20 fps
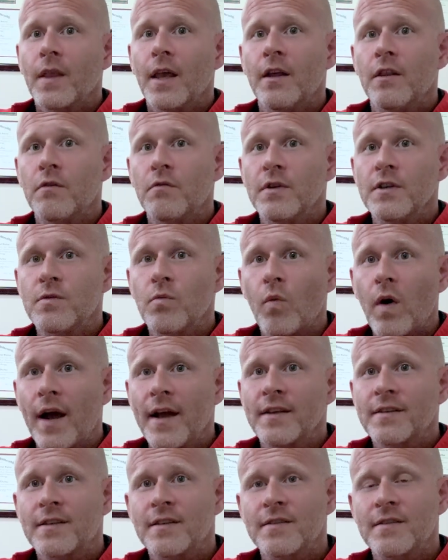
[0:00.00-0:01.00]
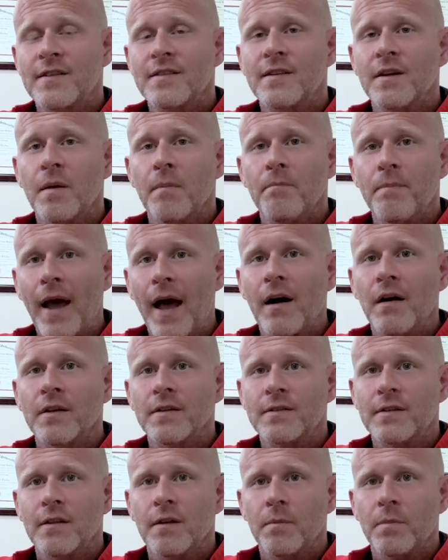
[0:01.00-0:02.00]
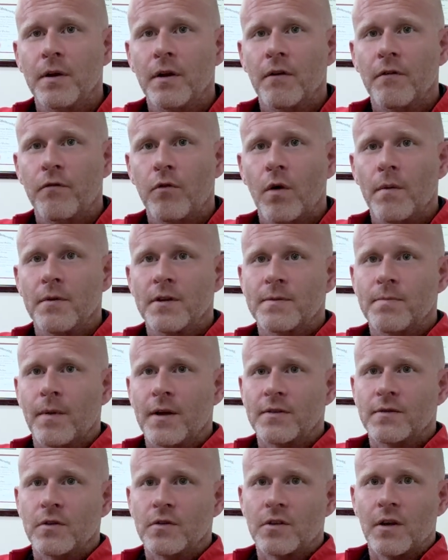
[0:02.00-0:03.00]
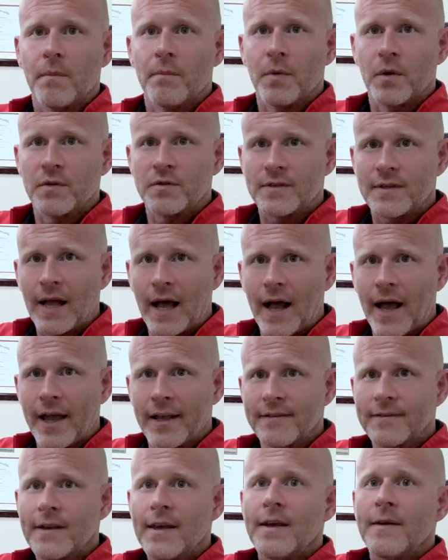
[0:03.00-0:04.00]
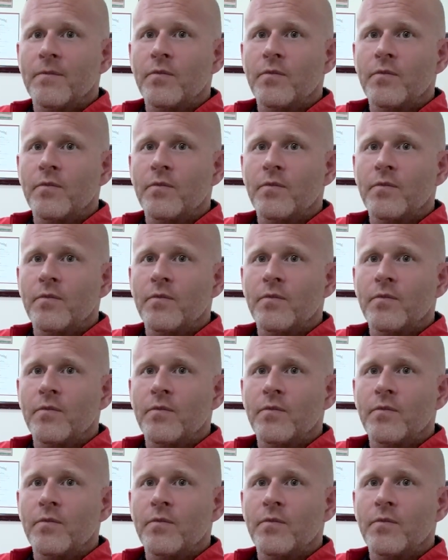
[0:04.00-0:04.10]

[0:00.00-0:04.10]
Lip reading: And the reason why is because there's an imbalance in the piriformis muscles on both sides.